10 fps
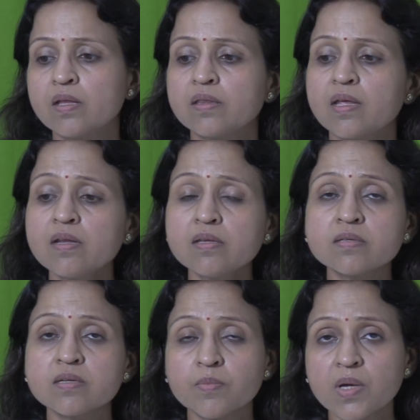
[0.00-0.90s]
Then
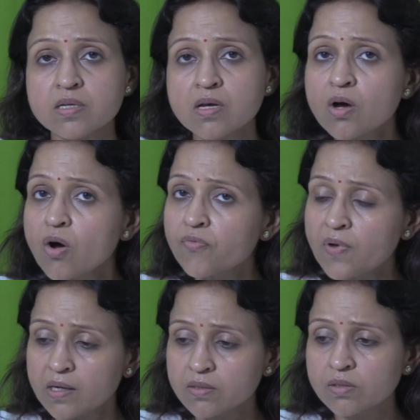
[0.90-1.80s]
stigmata of
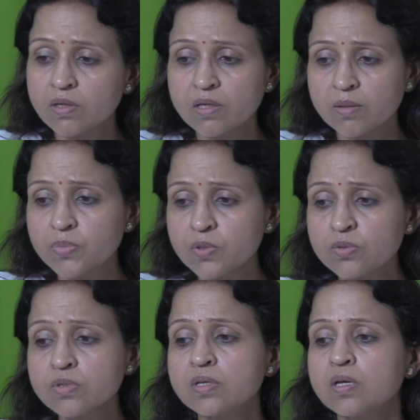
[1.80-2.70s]
alcohol
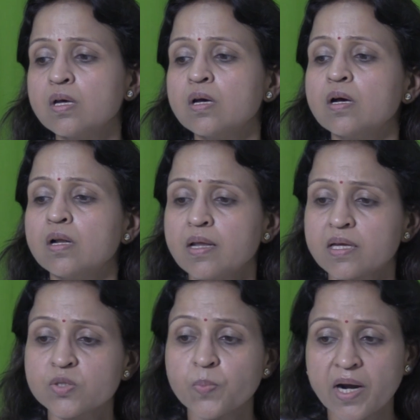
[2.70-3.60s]
abuse,
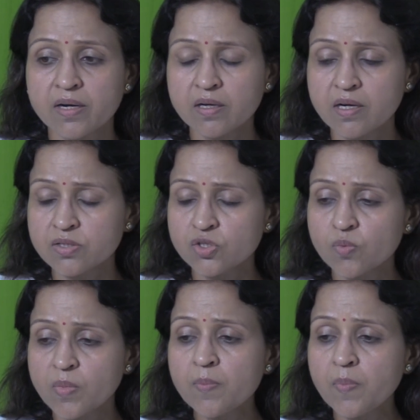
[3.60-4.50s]
like spider
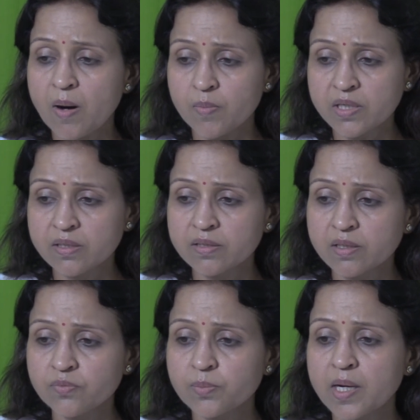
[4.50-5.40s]
angioma, Palmer
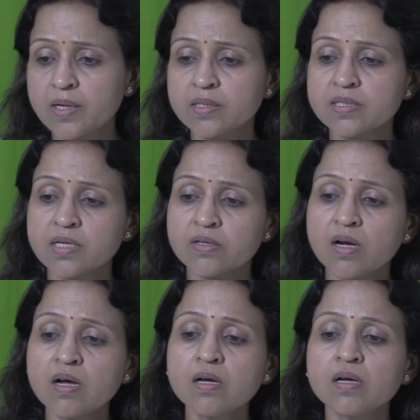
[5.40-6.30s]
arrhythmia,
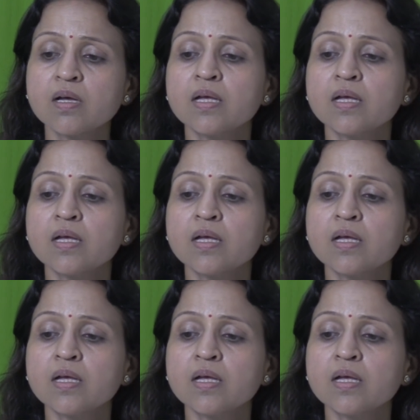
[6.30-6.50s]
etc.